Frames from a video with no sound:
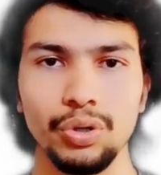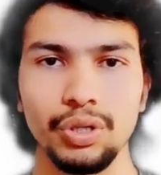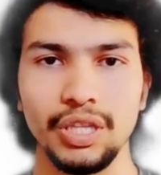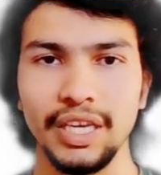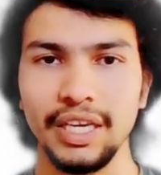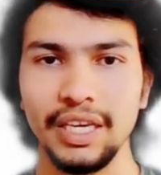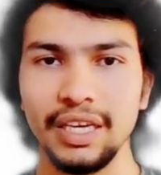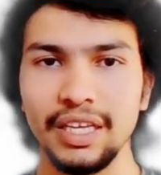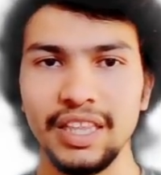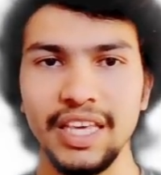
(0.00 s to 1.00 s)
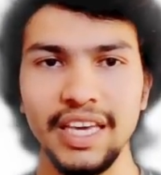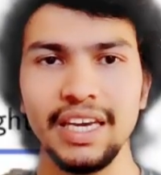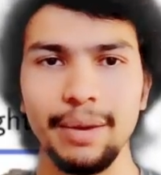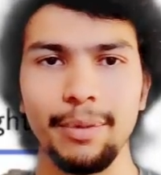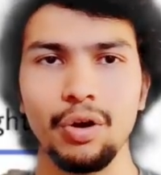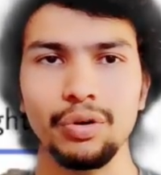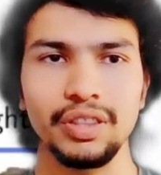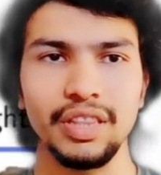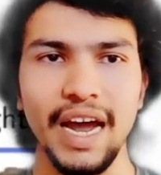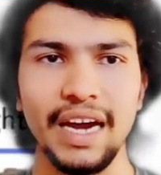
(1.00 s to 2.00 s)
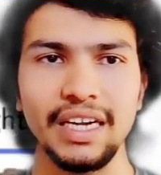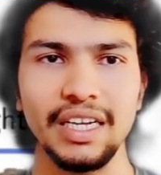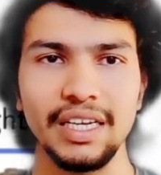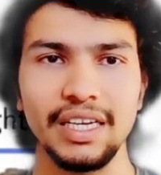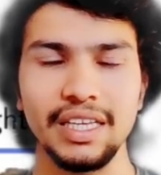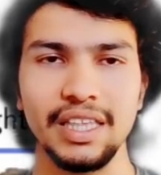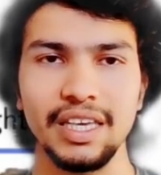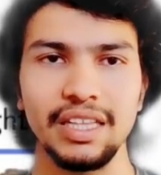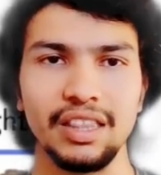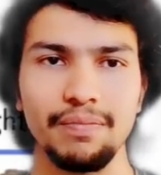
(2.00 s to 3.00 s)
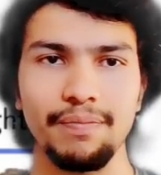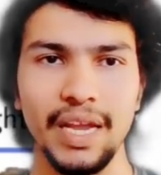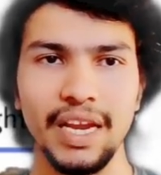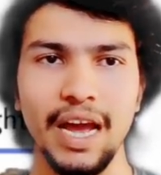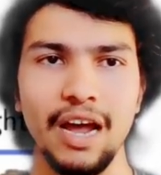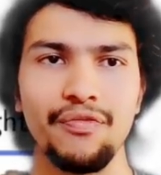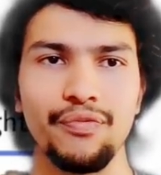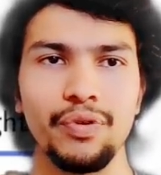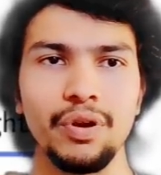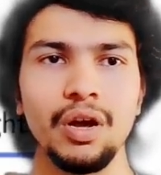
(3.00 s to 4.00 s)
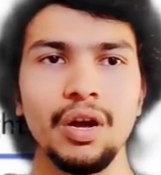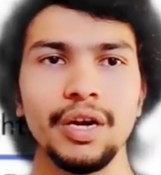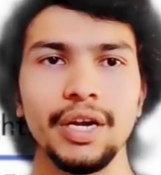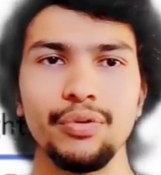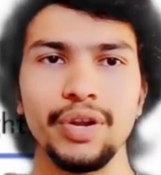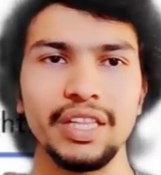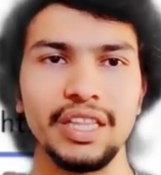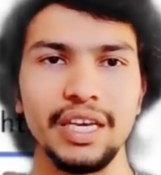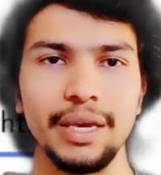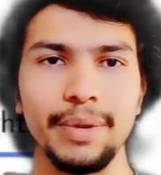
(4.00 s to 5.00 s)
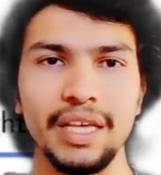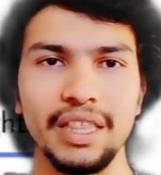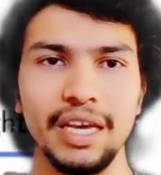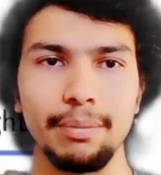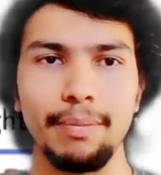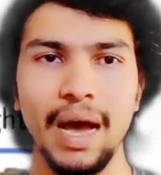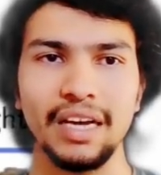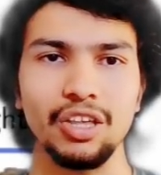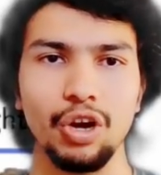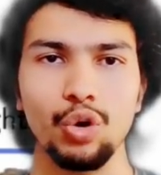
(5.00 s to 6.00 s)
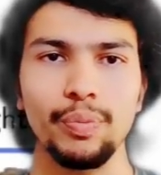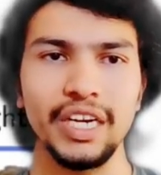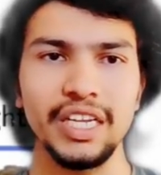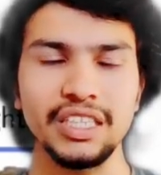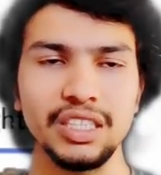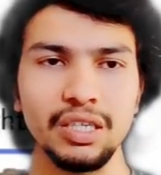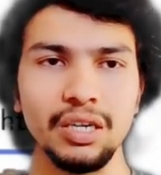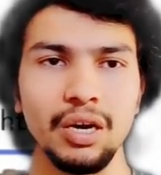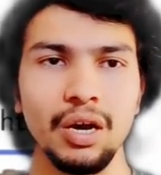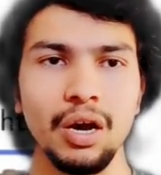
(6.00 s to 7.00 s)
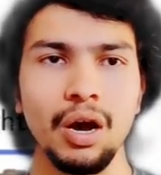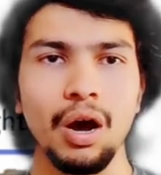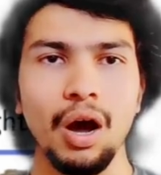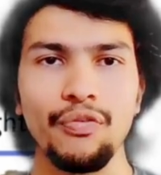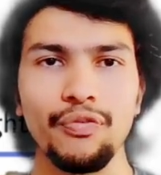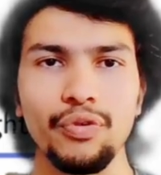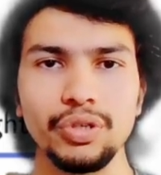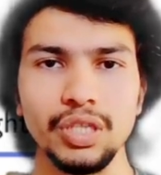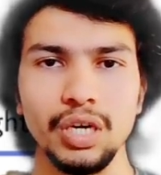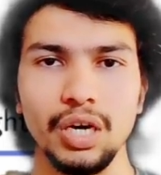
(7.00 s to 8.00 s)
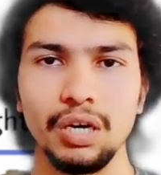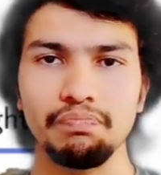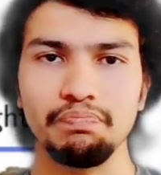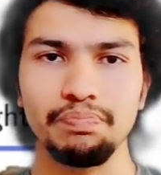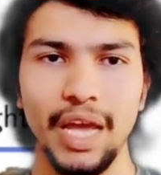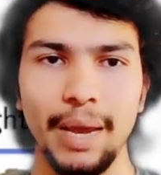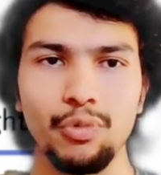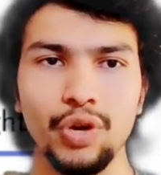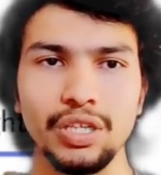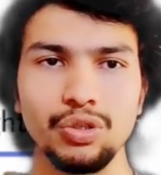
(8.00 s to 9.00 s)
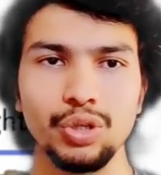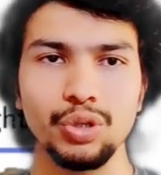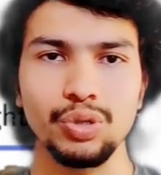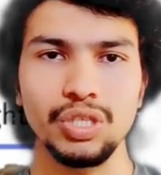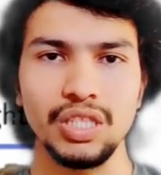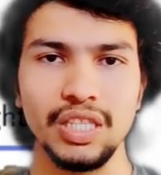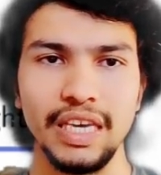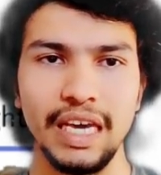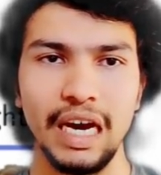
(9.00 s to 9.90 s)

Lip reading: the thing about that is it's very helpful during the image and max augmentation. Of course, I'm going to use the